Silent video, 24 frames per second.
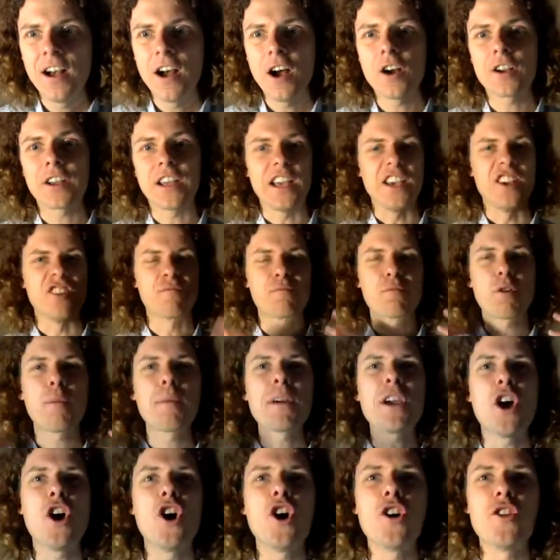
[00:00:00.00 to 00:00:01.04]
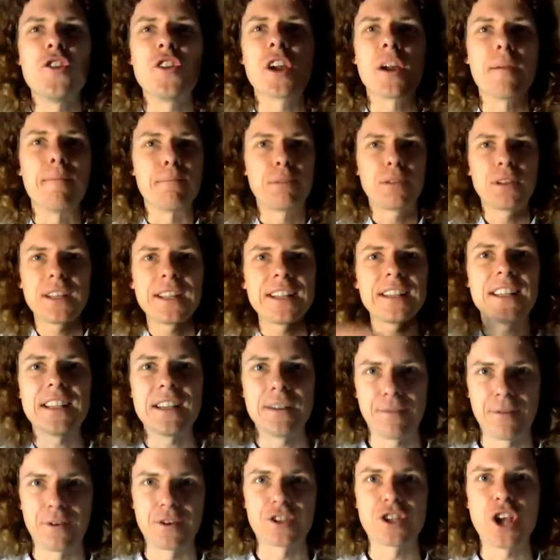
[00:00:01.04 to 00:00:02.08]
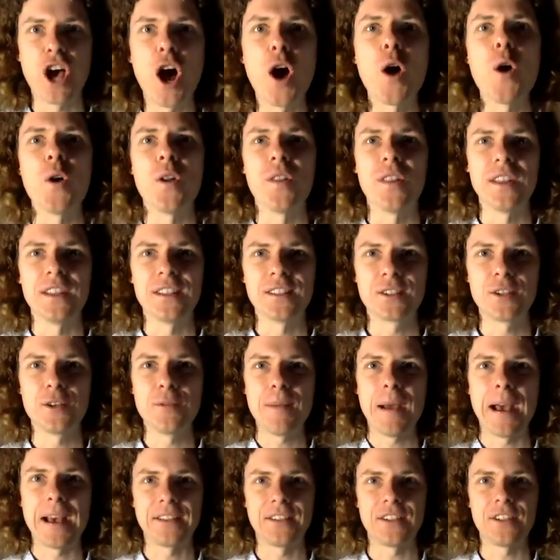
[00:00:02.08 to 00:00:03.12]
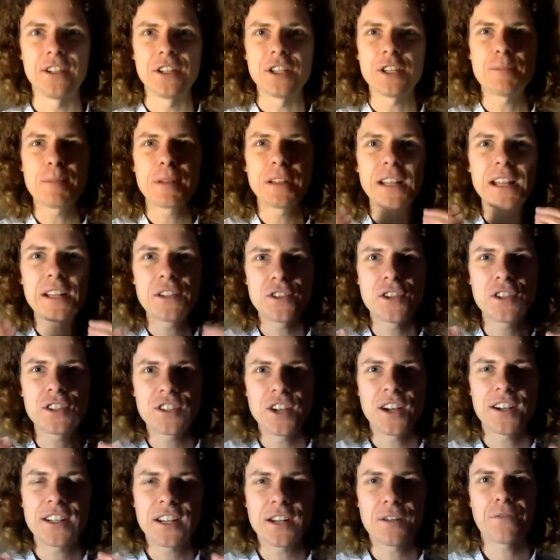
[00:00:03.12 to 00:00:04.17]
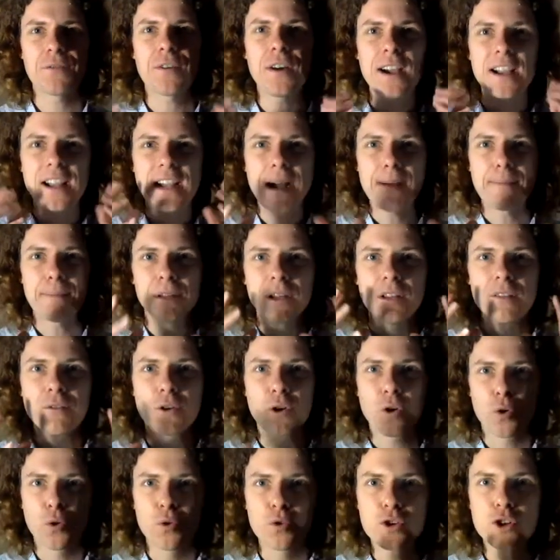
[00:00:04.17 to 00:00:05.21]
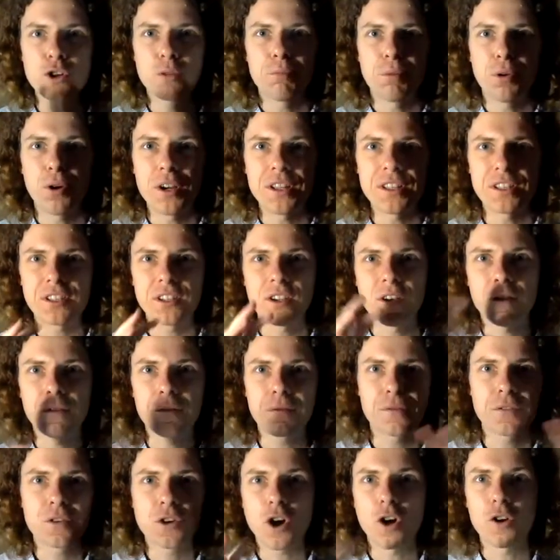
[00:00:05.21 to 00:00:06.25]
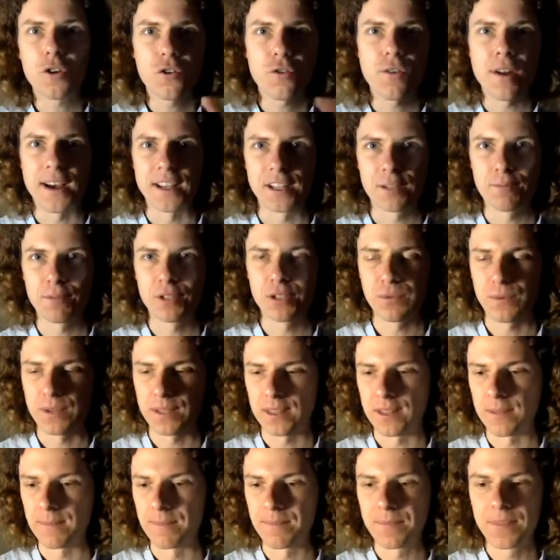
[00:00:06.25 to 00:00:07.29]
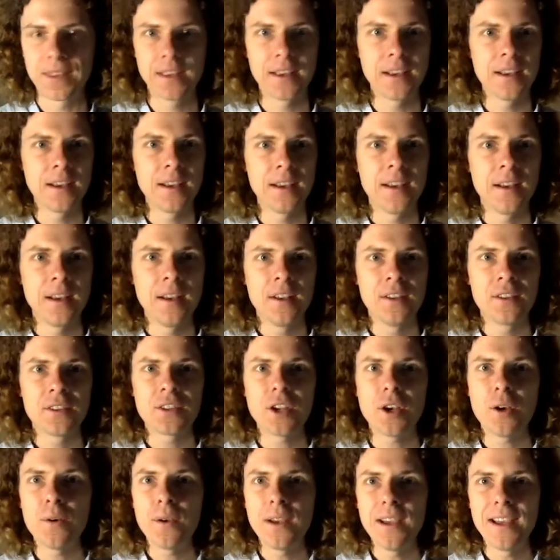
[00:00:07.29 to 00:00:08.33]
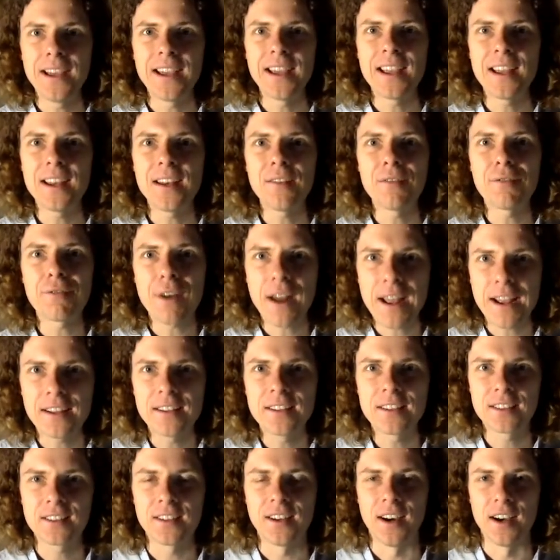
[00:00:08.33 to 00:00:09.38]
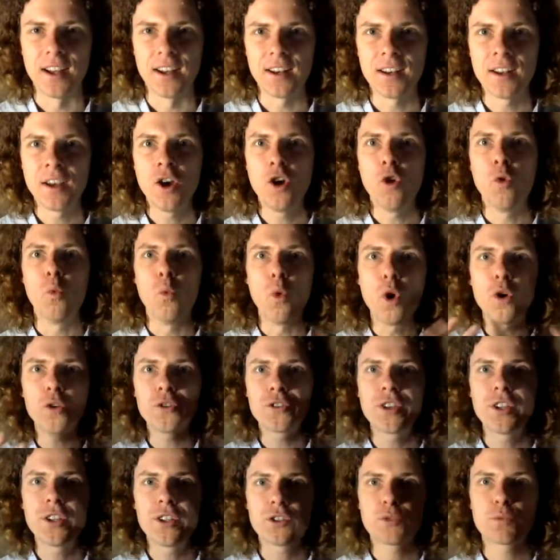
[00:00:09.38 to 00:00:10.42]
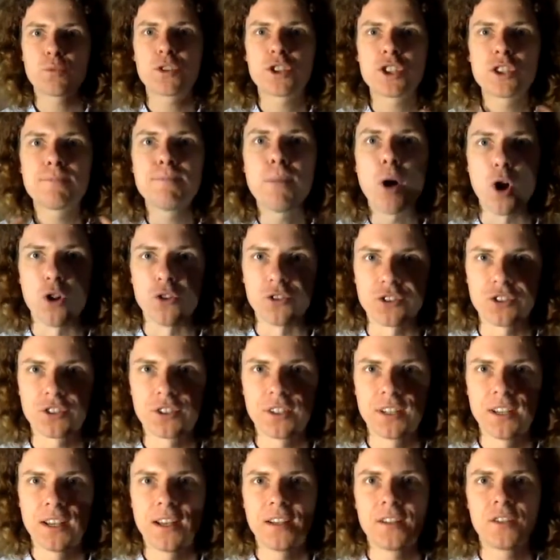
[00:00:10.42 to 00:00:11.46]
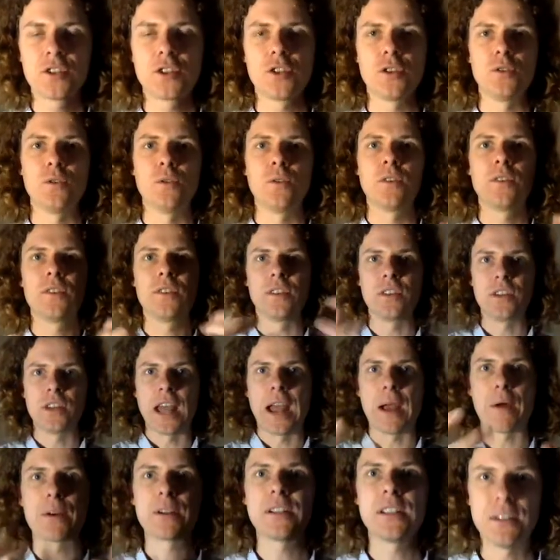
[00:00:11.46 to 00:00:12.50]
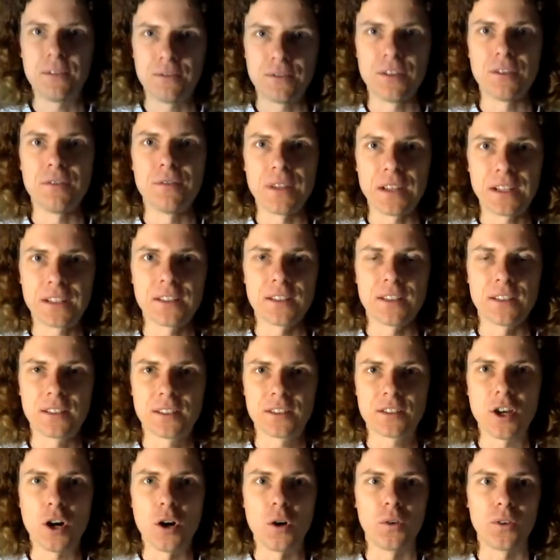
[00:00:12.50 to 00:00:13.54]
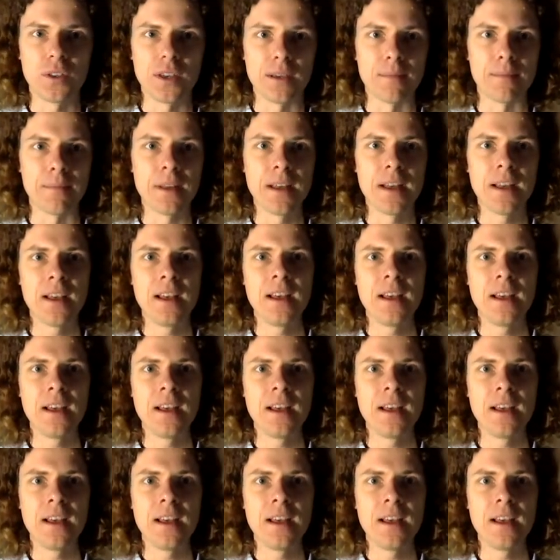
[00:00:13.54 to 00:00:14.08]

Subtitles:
Okay, you've probably heard the completely different tone of these two passages, but let's just identify a couple of crucial points of contrast between them. So, in Frankenstein, Walton's response to the narrative that Victor's told him